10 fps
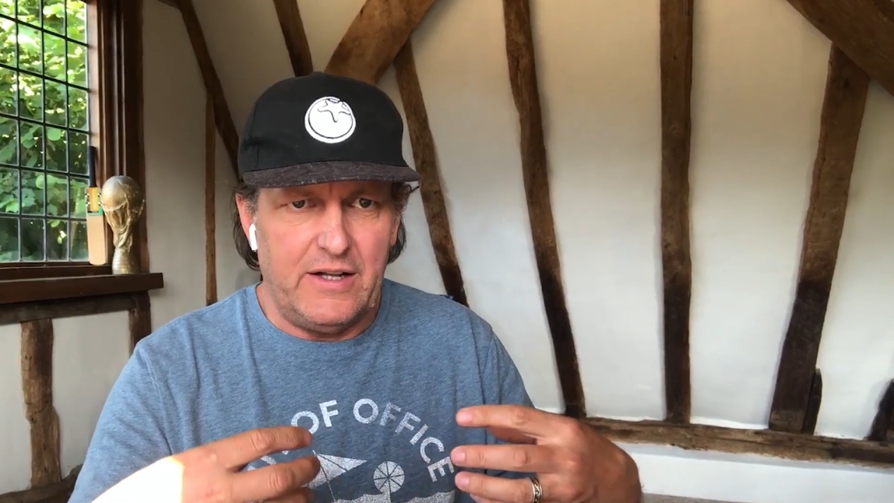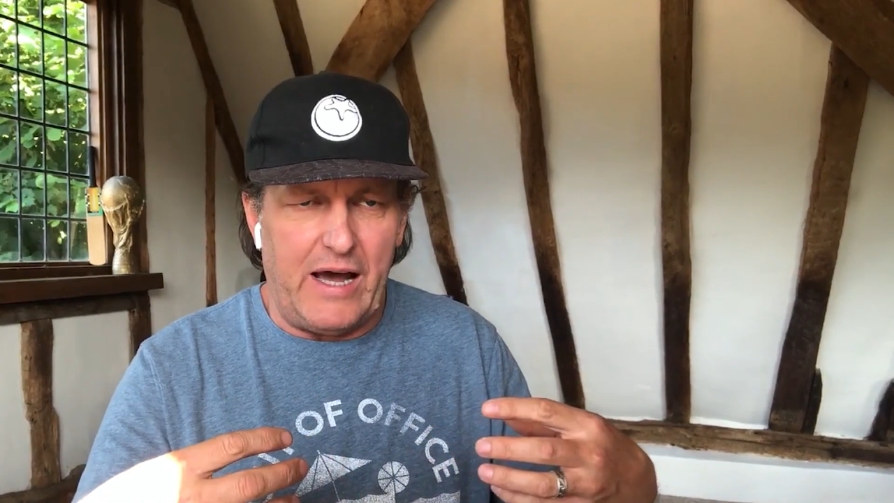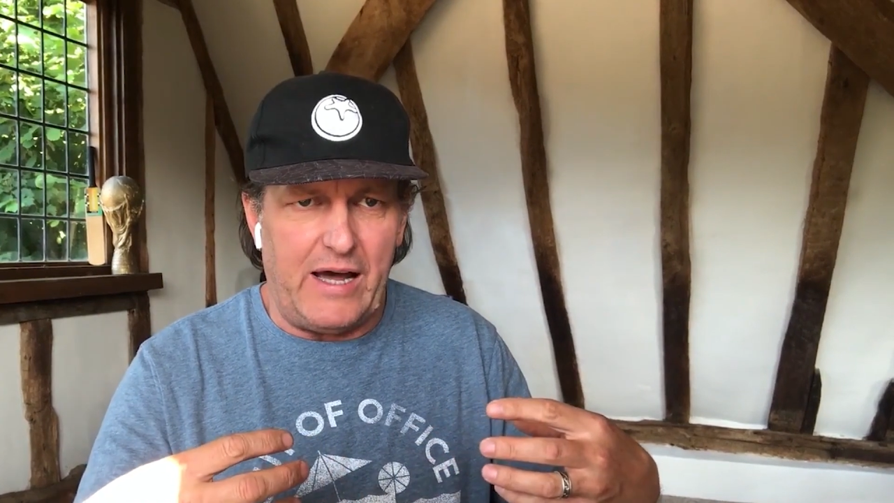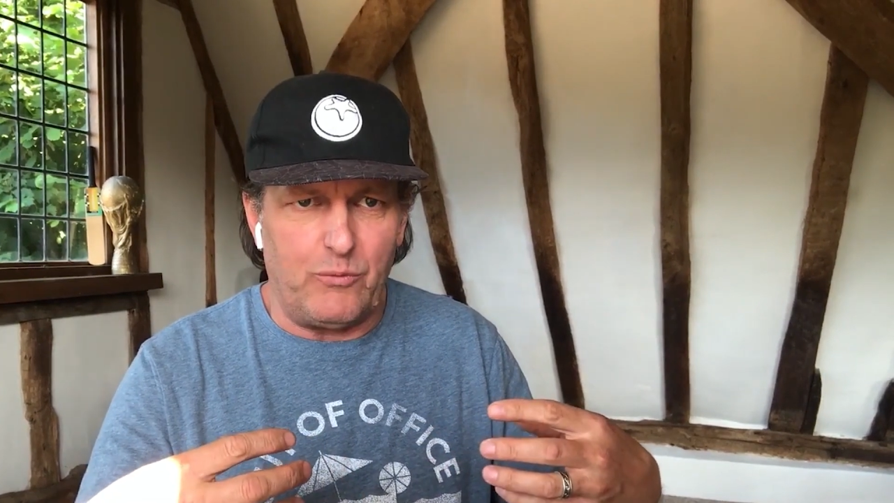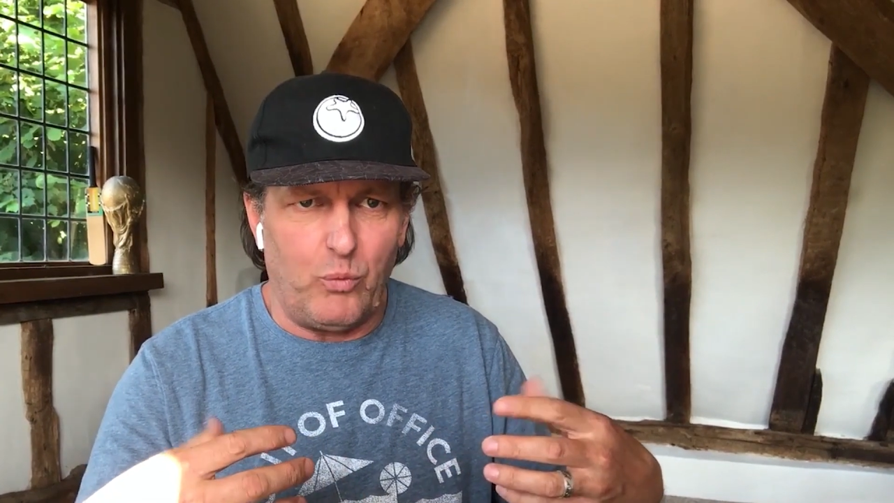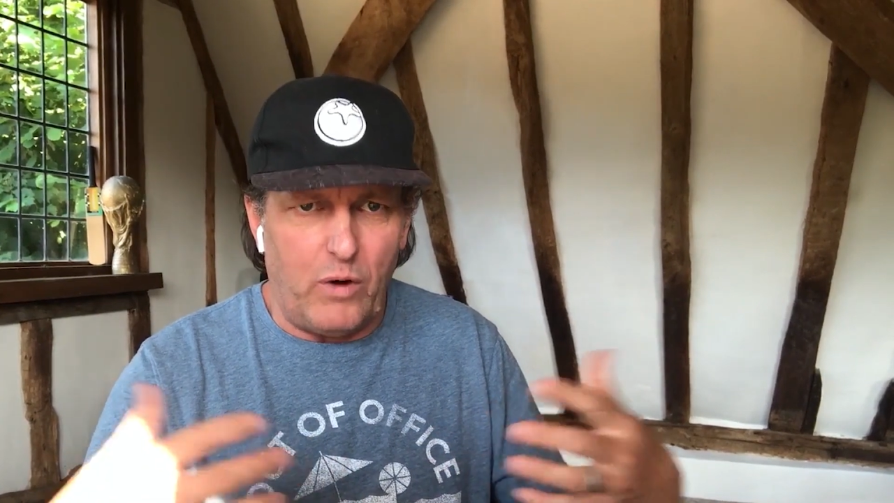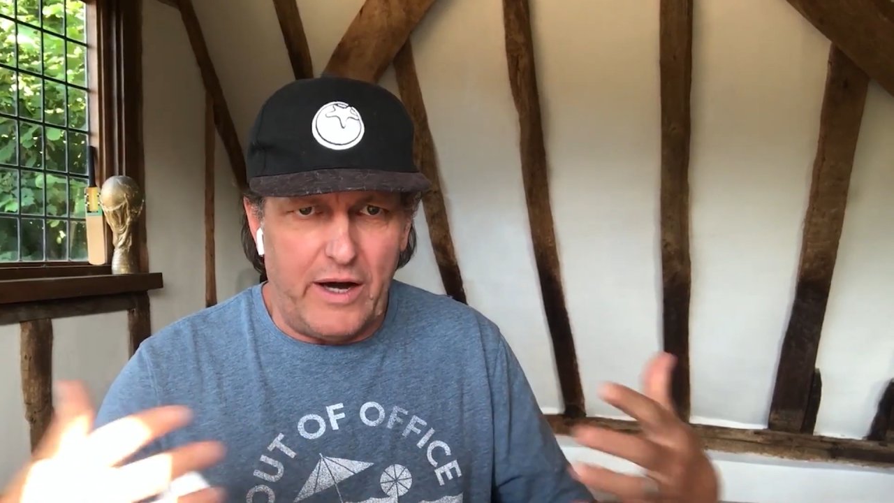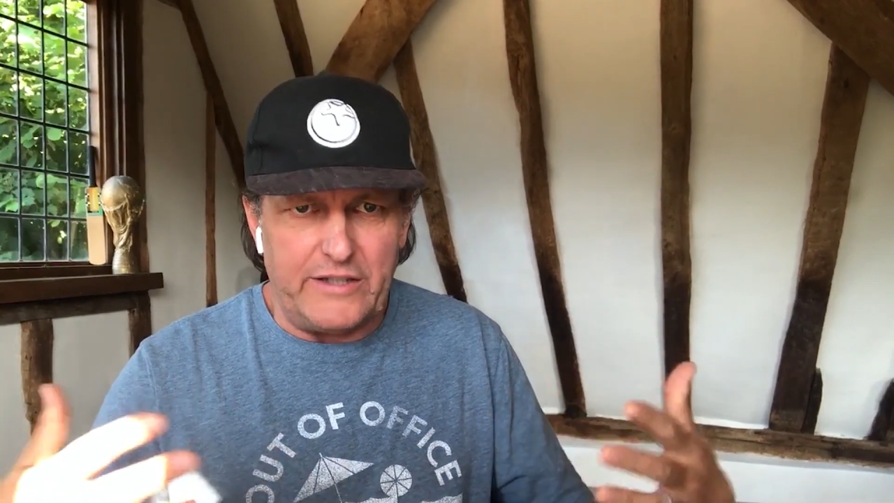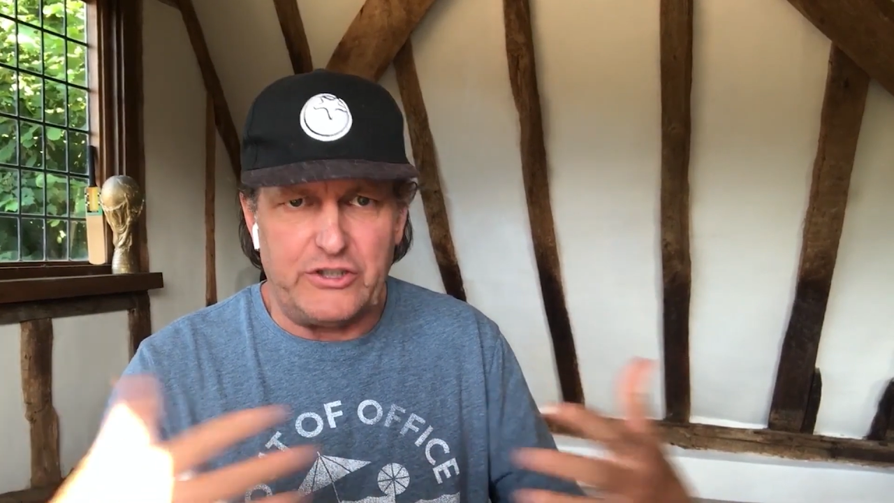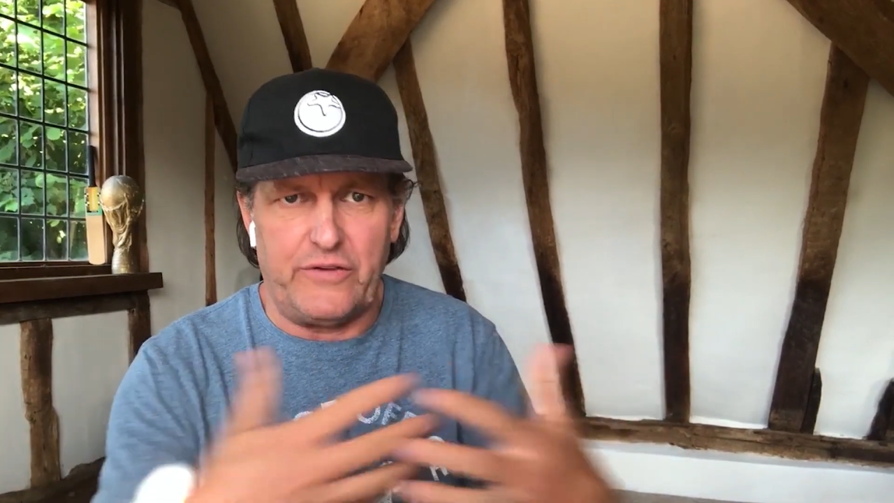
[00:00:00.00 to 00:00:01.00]
and
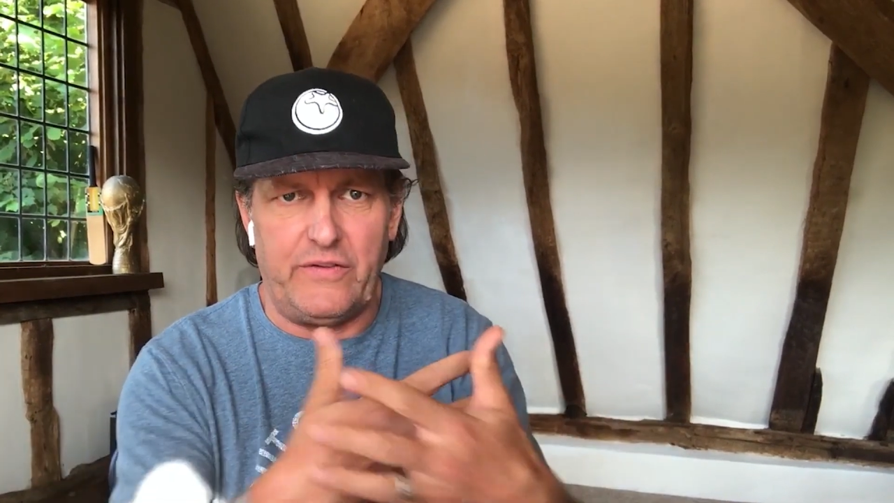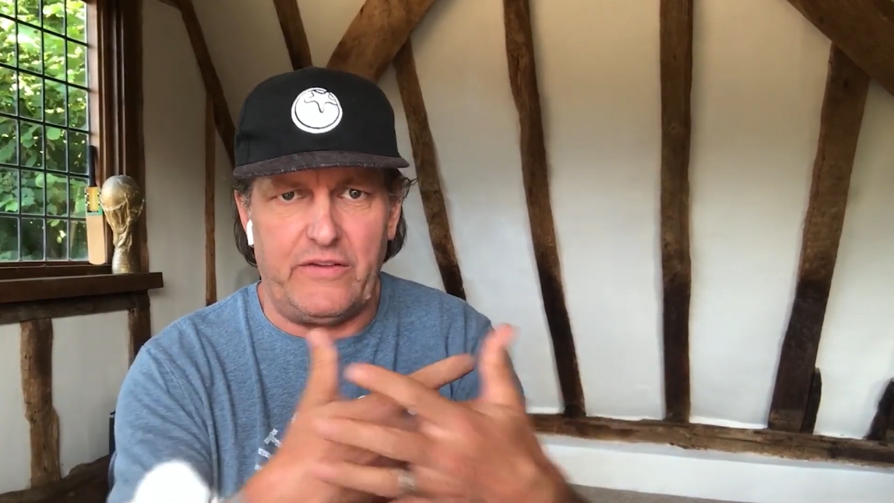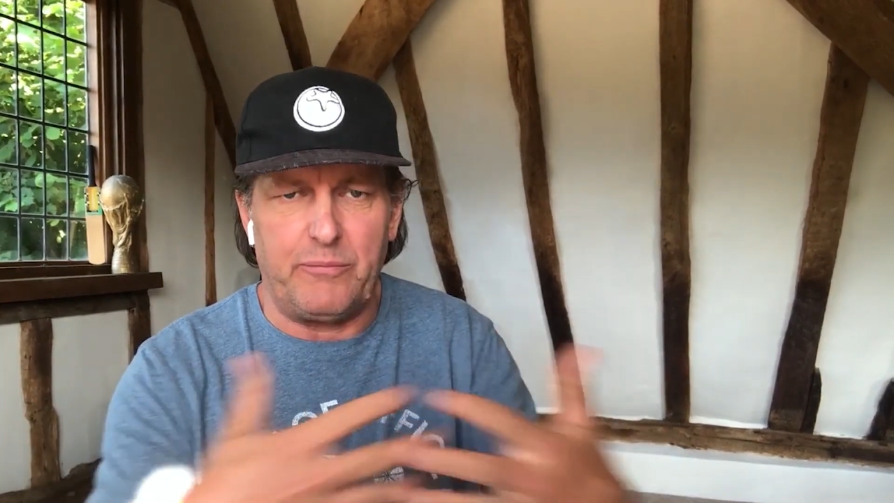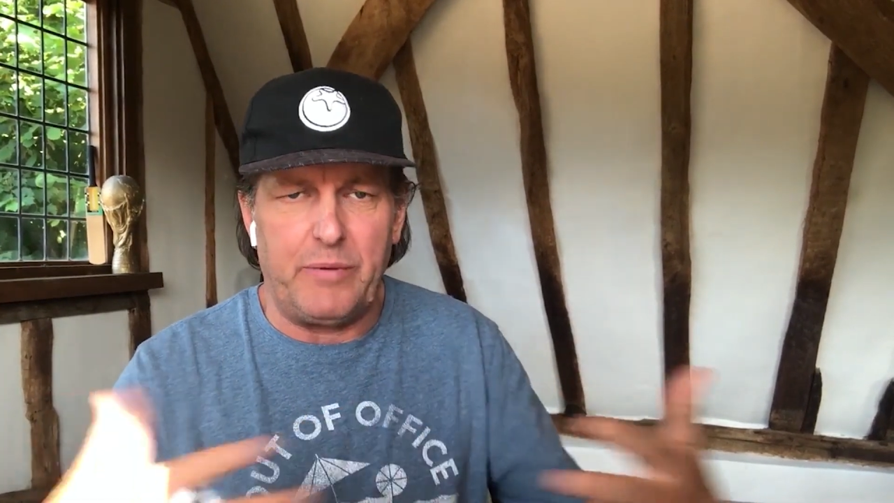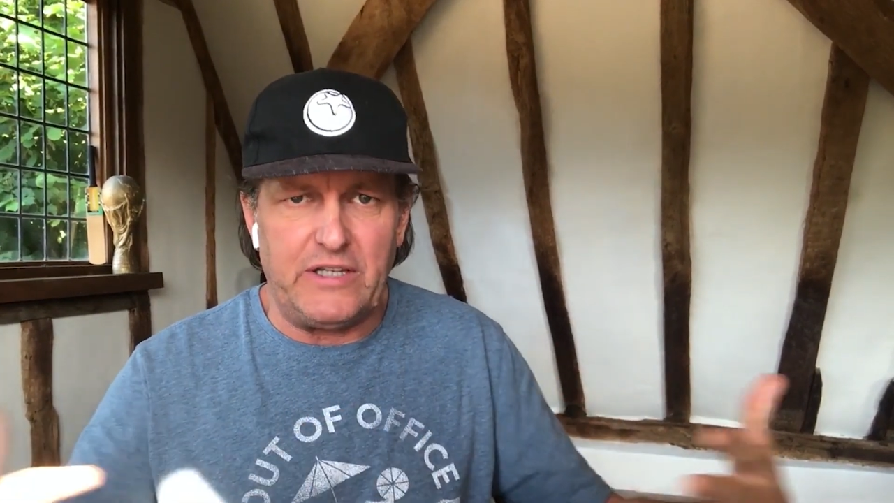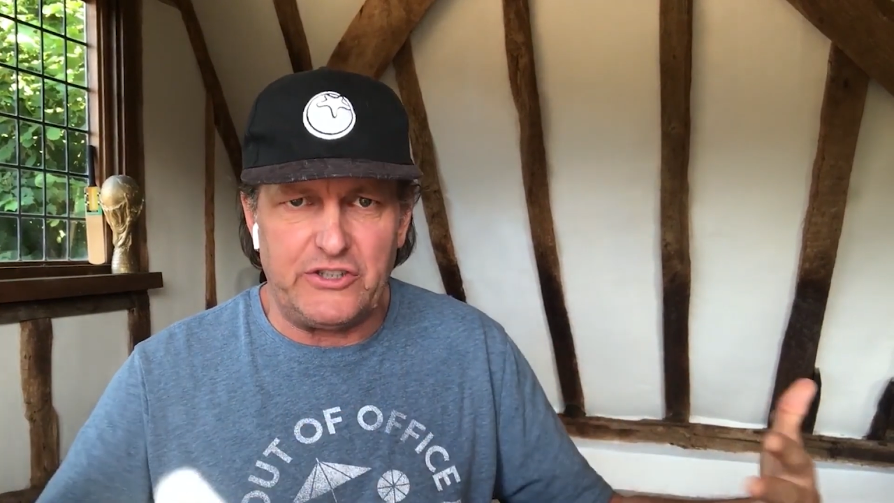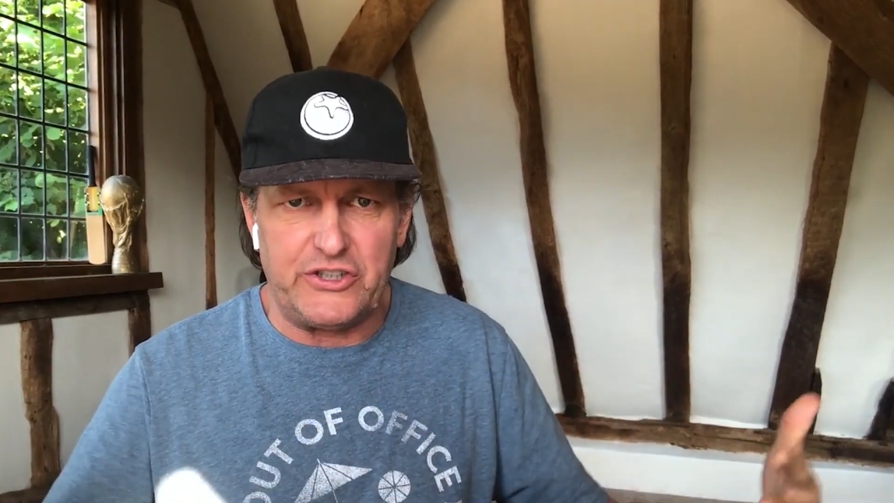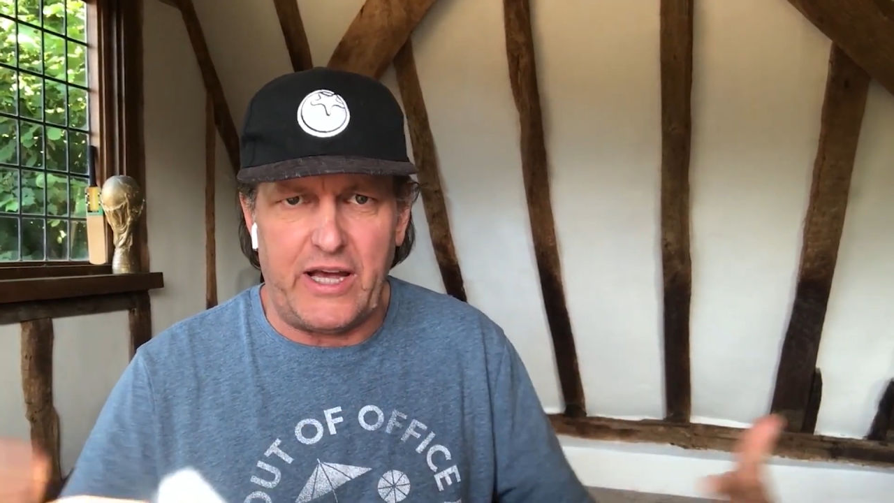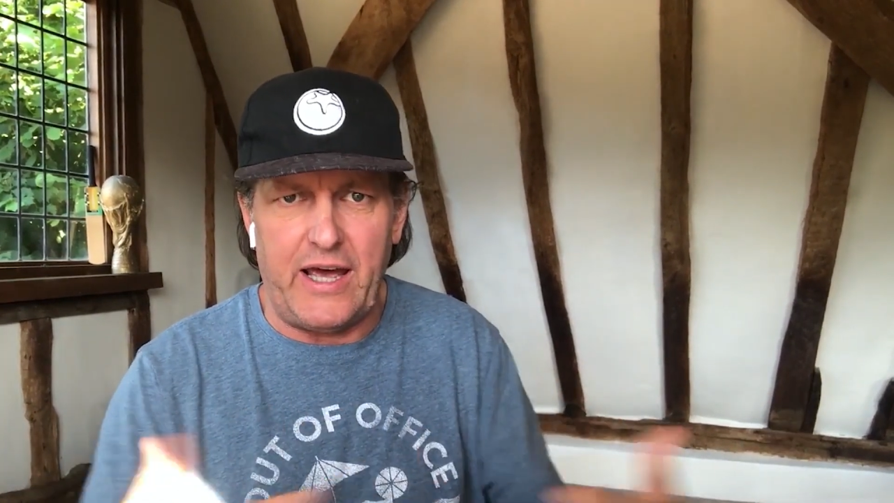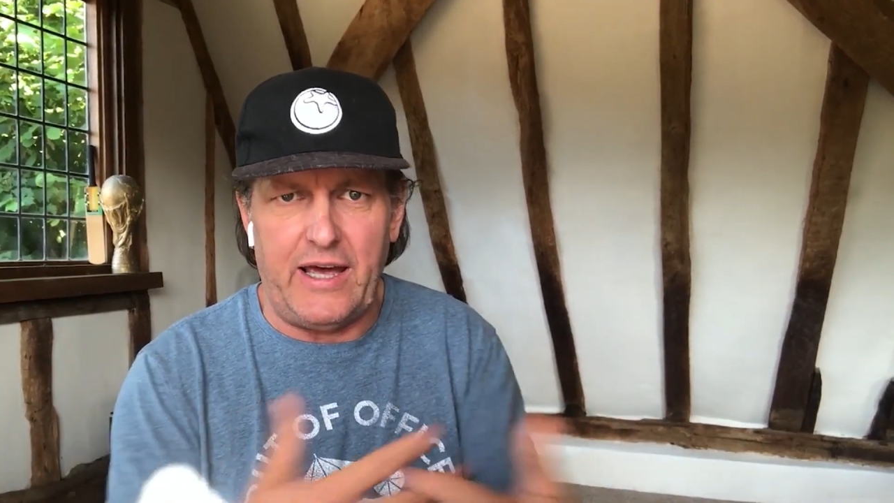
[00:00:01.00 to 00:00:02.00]
why shouldn't this be
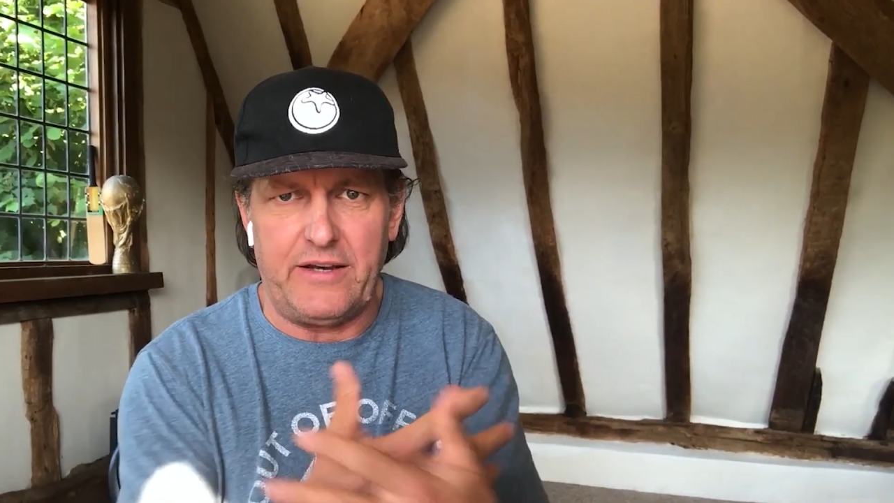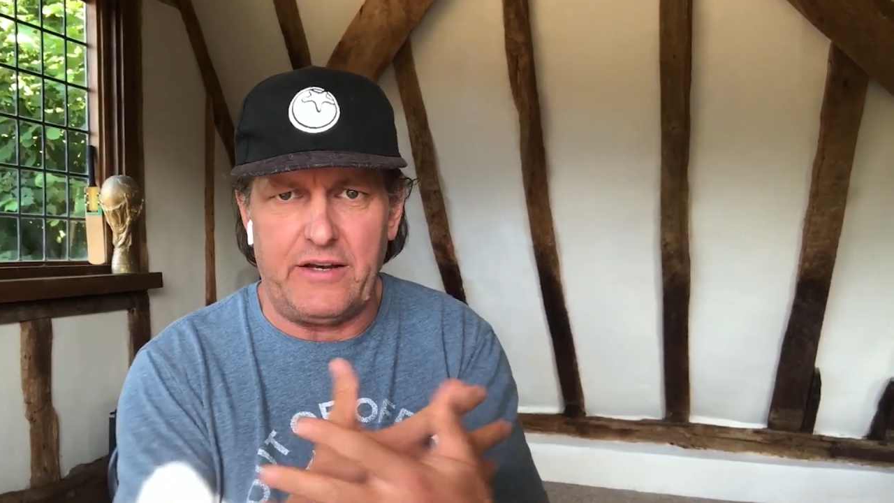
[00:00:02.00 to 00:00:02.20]
shared